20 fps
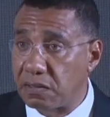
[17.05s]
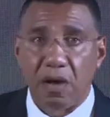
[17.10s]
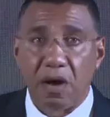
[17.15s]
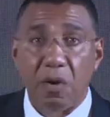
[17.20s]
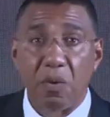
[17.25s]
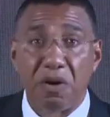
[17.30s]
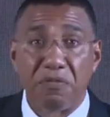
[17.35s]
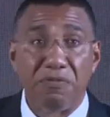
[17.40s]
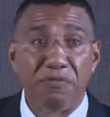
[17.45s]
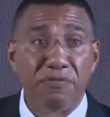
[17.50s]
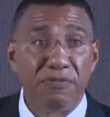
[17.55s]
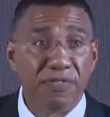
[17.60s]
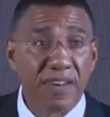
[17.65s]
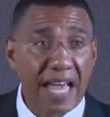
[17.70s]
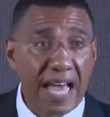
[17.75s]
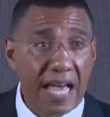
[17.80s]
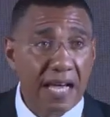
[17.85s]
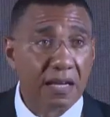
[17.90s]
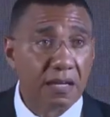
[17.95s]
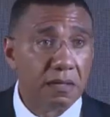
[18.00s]
Our
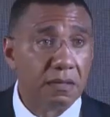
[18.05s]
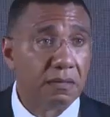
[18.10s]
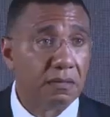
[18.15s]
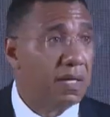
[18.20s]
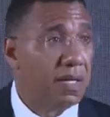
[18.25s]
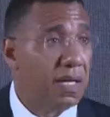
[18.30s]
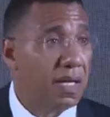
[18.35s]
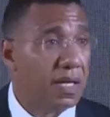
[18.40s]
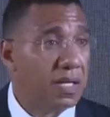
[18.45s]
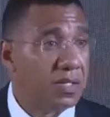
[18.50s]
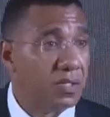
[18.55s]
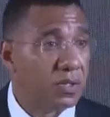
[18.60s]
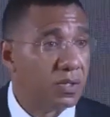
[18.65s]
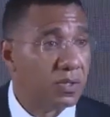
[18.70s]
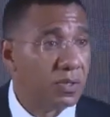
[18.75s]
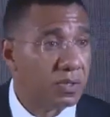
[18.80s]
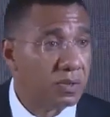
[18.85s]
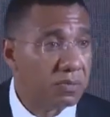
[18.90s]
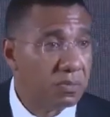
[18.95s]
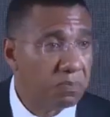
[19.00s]
flag
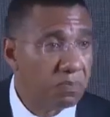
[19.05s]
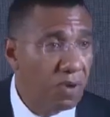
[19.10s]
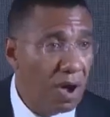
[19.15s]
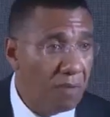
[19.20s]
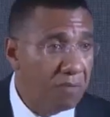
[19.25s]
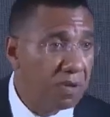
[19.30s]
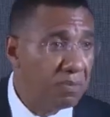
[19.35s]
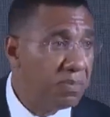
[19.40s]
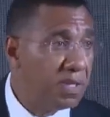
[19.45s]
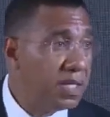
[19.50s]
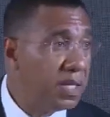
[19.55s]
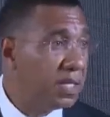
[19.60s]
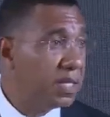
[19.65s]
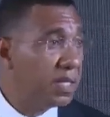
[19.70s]
is probably